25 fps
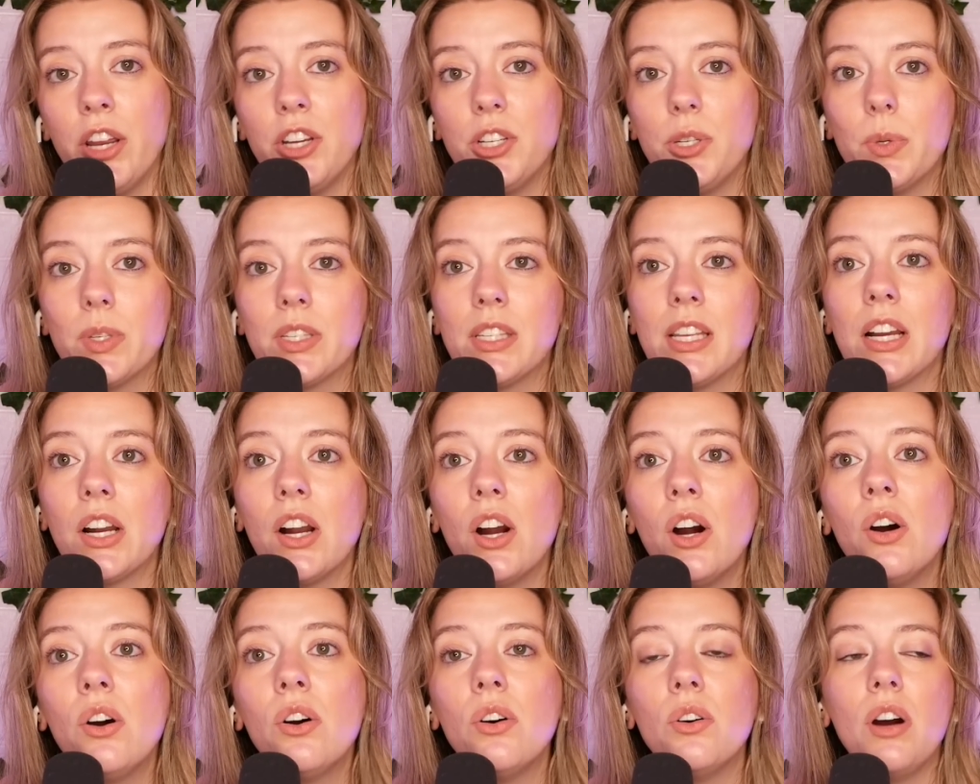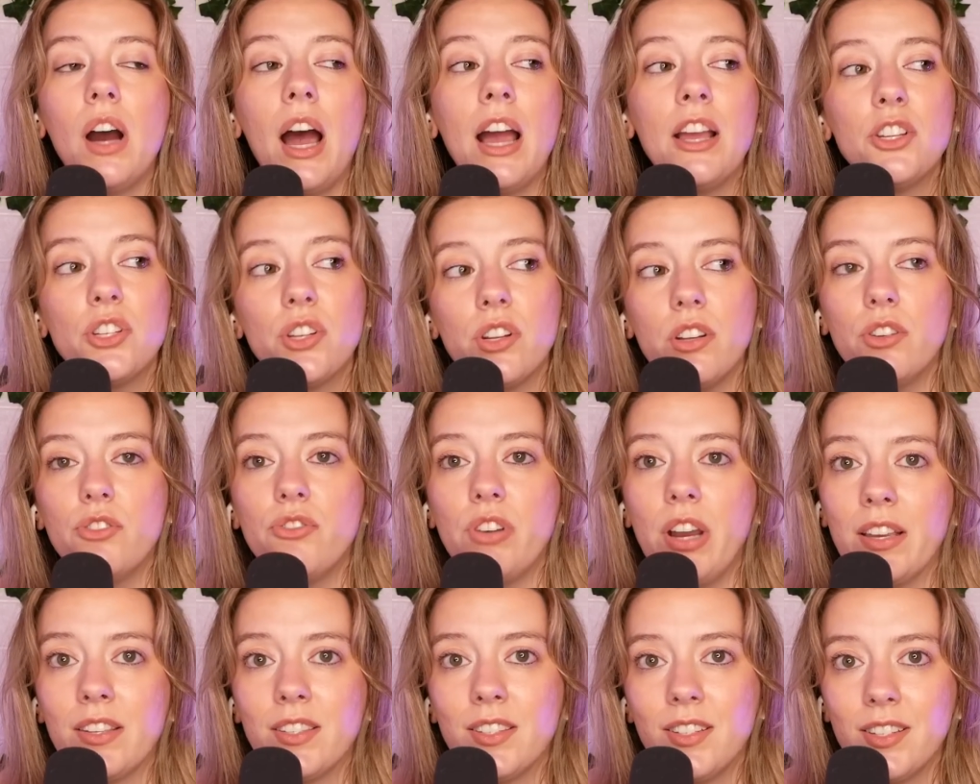She was like, oh, I should have
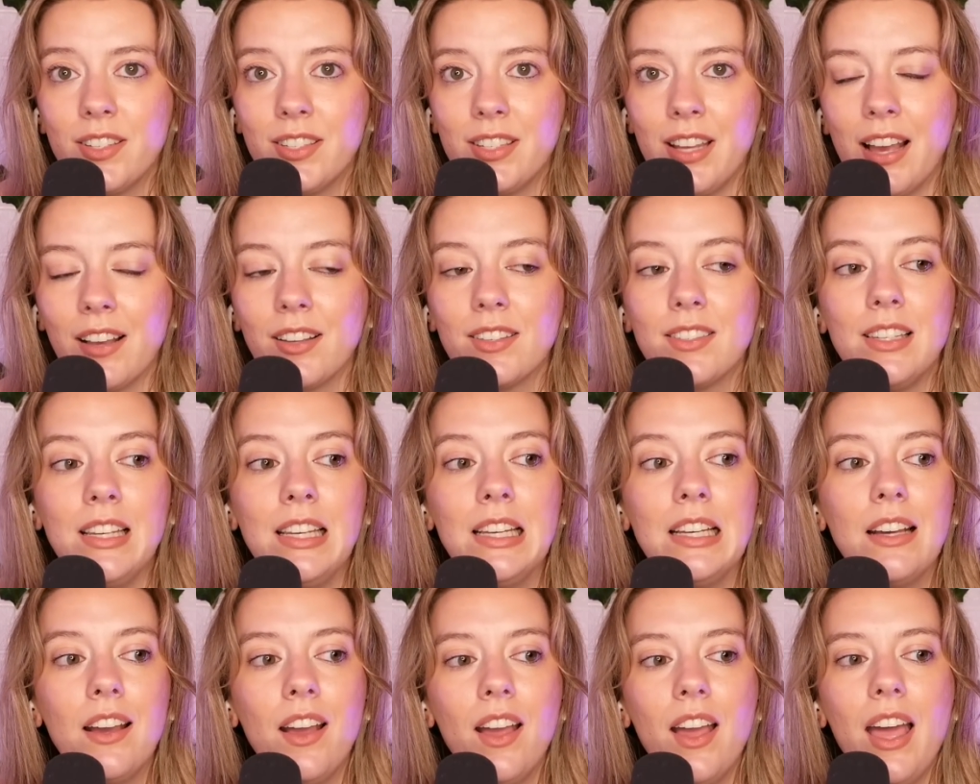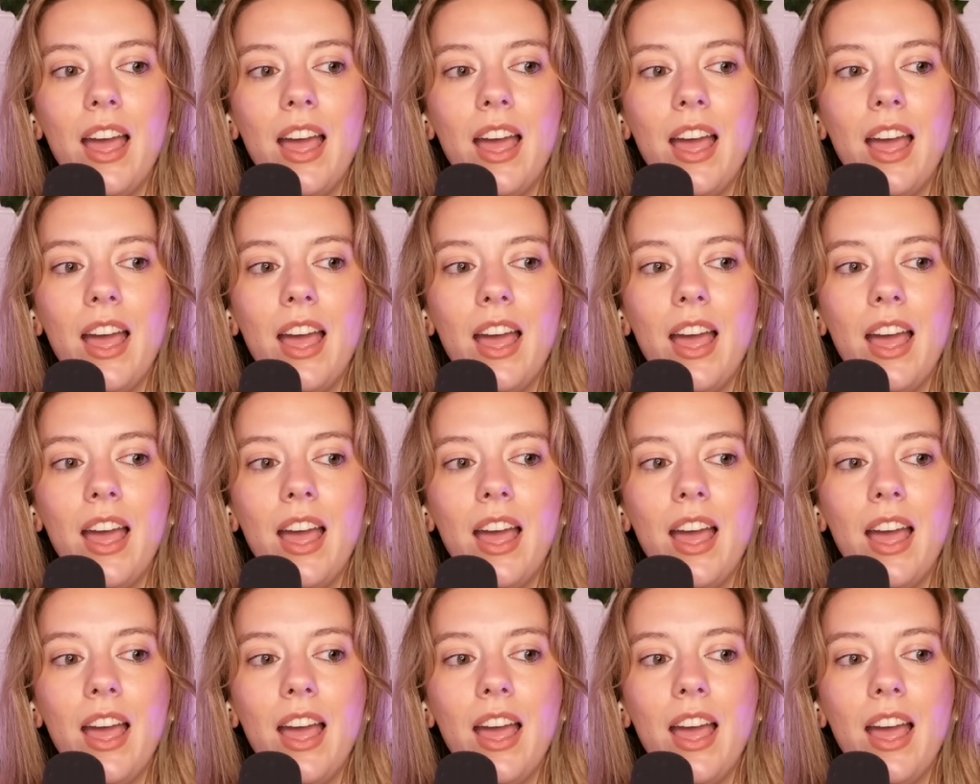dressed sexy.